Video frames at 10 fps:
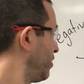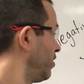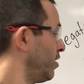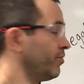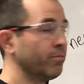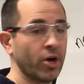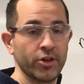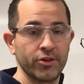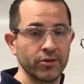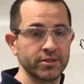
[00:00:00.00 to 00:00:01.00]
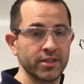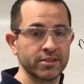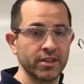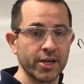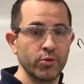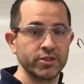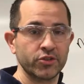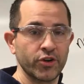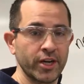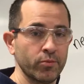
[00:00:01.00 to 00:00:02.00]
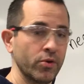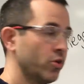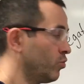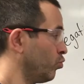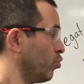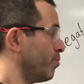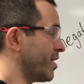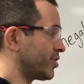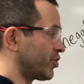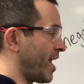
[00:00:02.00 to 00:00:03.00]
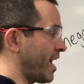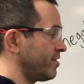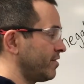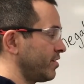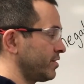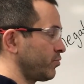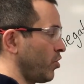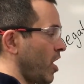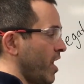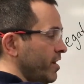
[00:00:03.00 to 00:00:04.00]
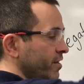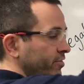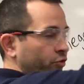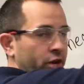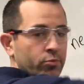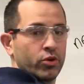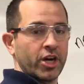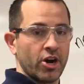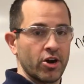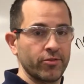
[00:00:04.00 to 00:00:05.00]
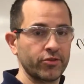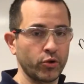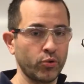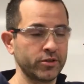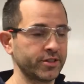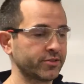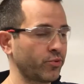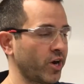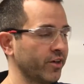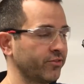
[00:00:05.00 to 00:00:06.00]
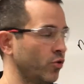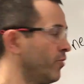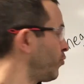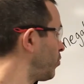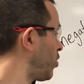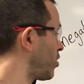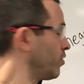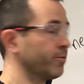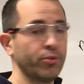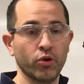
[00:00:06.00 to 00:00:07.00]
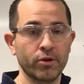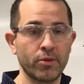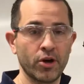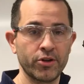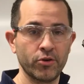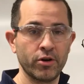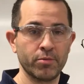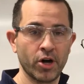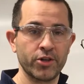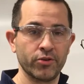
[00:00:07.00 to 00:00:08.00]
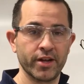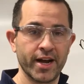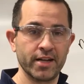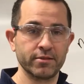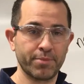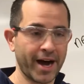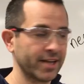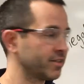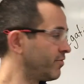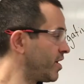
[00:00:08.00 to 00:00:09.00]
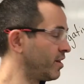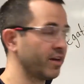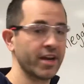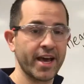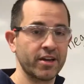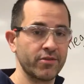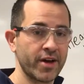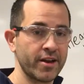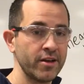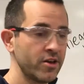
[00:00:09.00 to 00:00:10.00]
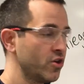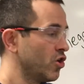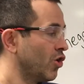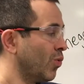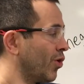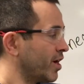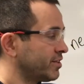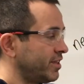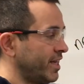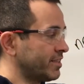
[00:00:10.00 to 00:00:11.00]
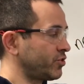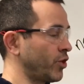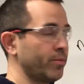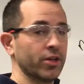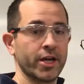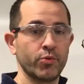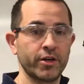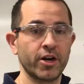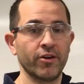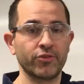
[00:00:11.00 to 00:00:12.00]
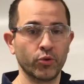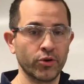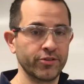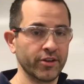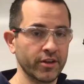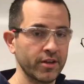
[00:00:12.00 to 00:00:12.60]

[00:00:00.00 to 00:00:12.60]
of the molecules in this liquid stream will be attracted to this rod, and the stream will curve towards this rod. So if we're working with a polar molecule, a molecule that has a positive end and a negative end, we're going to see that stream of liquid curve towards it.